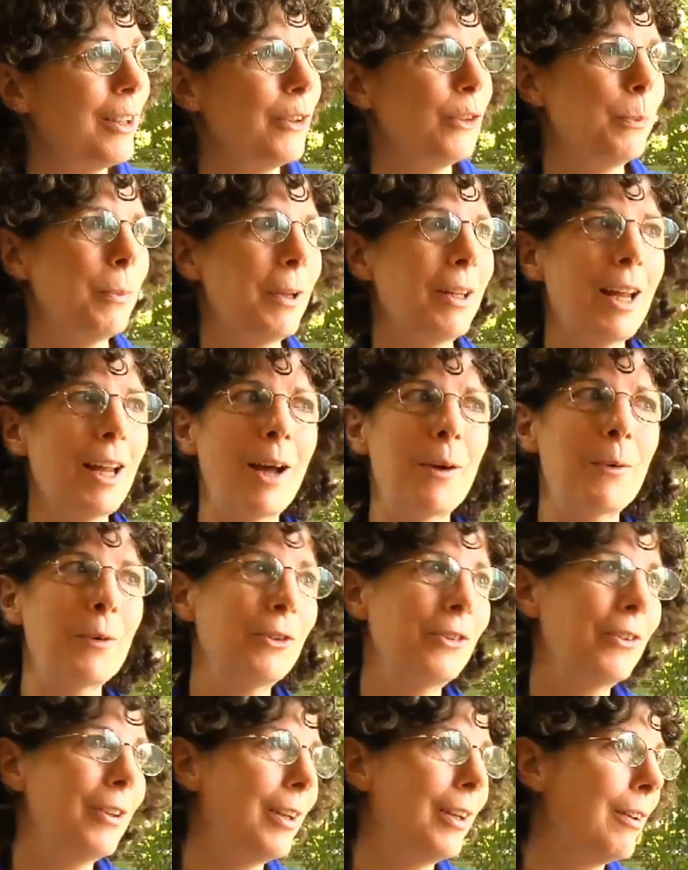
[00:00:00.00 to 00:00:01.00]
spent
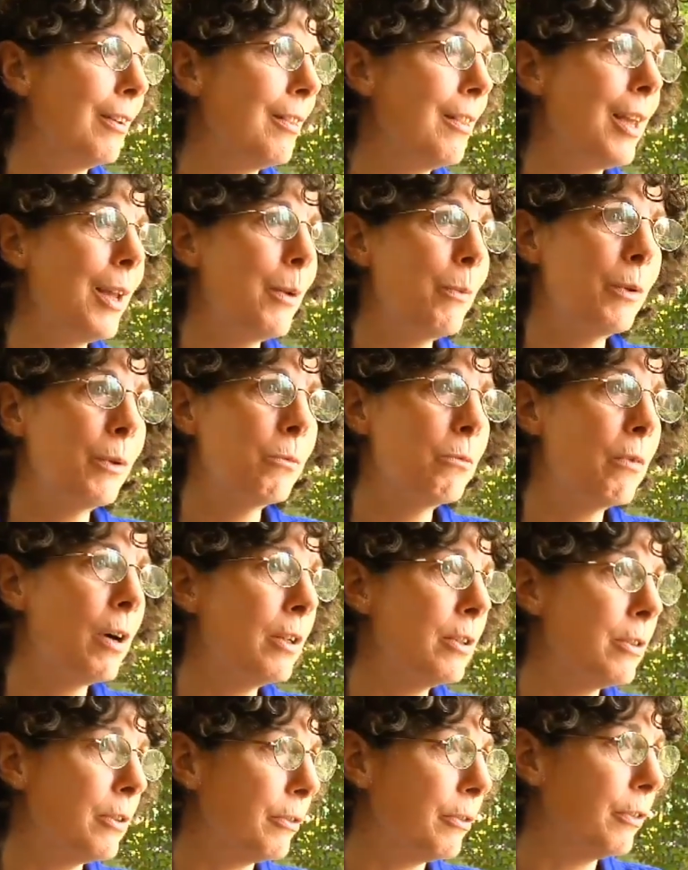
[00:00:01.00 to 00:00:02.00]
hours there, and they were
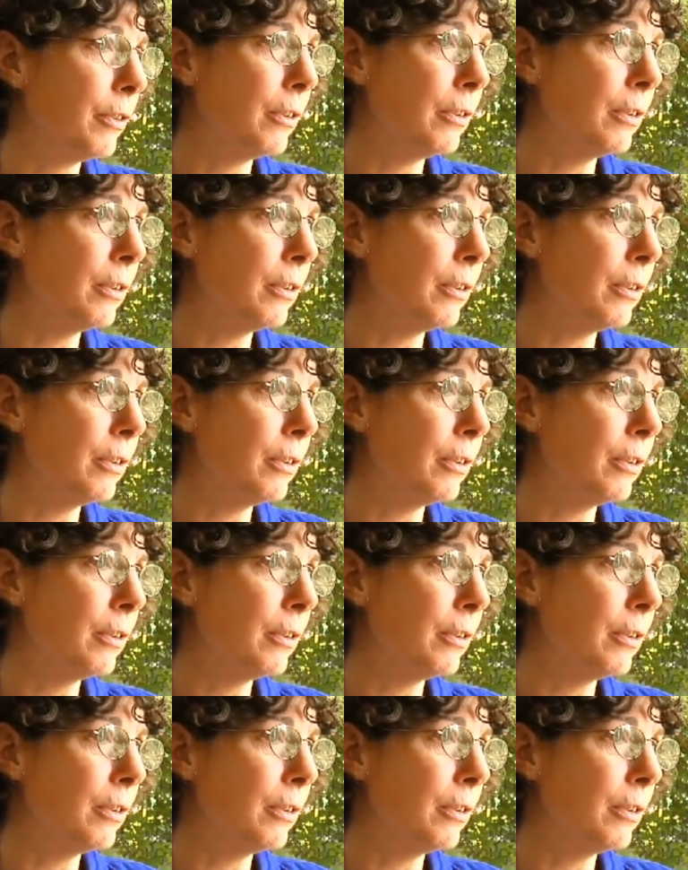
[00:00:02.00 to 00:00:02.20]
wonderful.